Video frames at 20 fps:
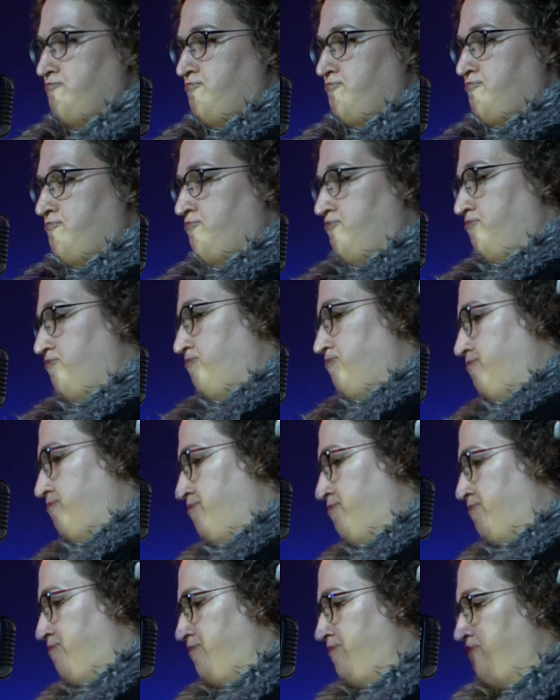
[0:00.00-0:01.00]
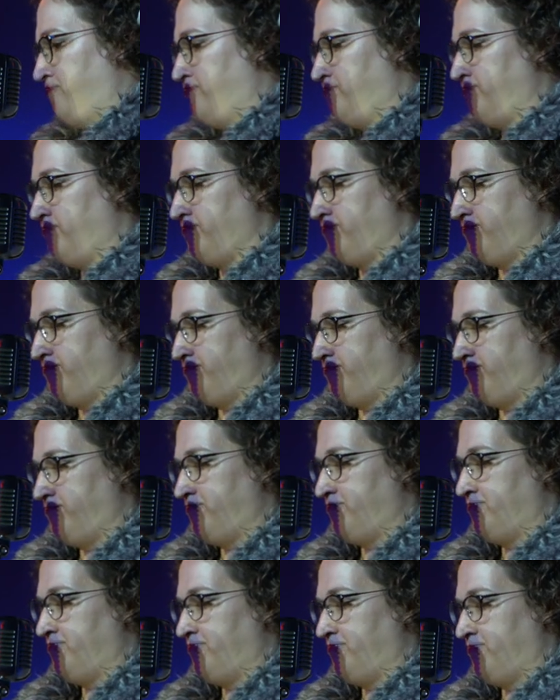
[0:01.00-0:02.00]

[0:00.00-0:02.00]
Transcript: (silence)